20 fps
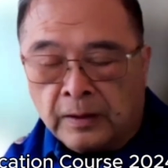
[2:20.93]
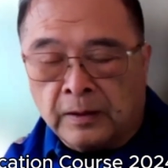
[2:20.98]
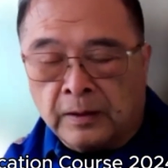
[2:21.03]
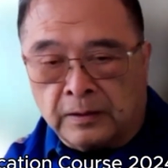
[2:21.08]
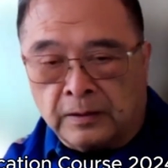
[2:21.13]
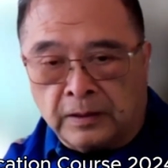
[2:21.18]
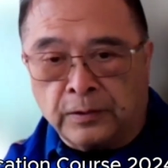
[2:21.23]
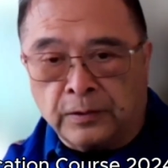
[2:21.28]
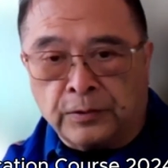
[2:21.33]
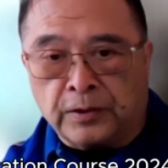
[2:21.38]

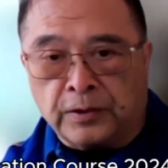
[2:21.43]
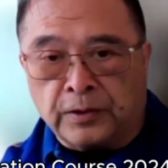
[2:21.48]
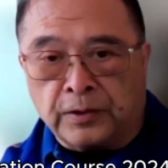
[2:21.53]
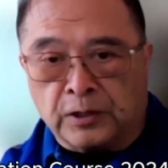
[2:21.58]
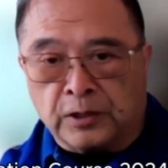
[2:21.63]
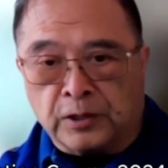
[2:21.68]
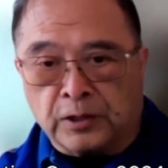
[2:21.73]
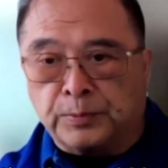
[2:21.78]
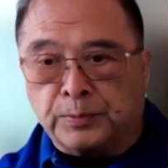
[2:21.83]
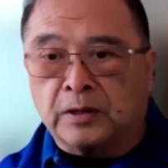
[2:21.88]
The other thing
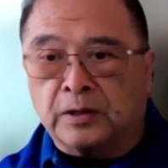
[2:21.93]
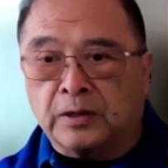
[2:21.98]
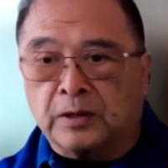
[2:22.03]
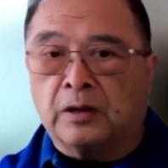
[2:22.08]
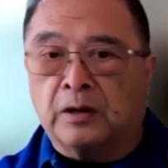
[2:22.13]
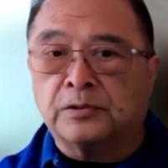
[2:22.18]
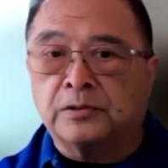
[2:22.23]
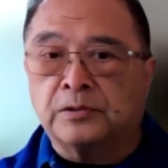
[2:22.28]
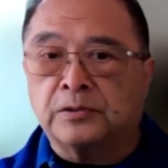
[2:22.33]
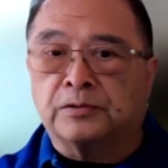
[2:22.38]
is
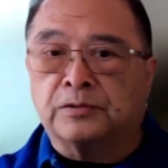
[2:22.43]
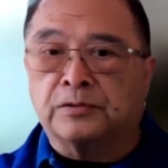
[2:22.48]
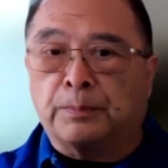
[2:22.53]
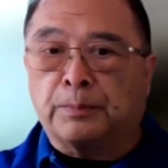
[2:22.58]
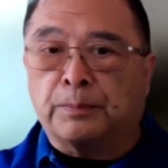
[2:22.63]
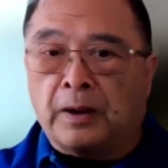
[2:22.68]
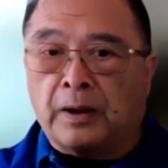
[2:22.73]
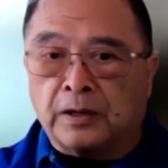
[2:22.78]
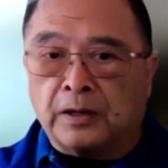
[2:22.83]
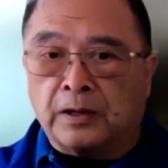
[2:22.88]
because of the
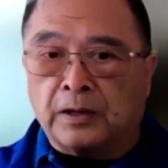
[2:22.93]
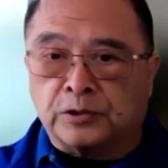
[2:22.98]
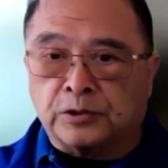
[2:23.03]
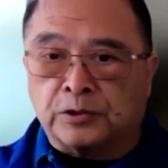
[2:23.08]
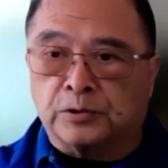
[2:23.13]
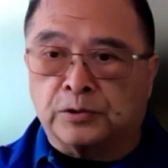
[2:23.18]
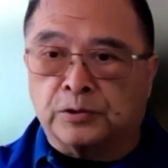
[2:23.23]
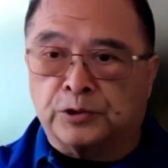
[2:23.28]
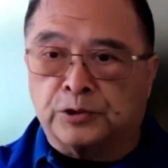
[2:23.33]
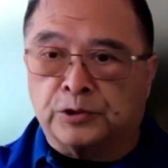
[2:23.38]

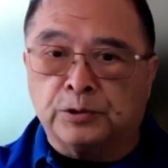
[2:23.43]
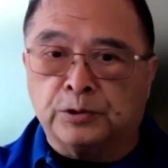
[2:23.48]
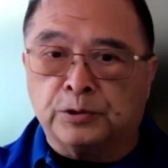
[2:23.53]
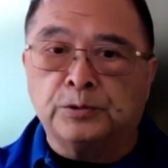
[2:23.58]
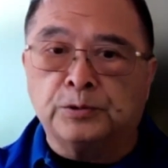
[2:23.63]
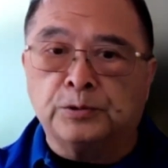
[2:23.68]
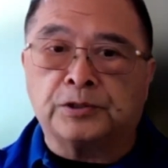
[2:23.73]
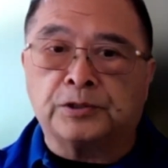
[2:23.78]
postures used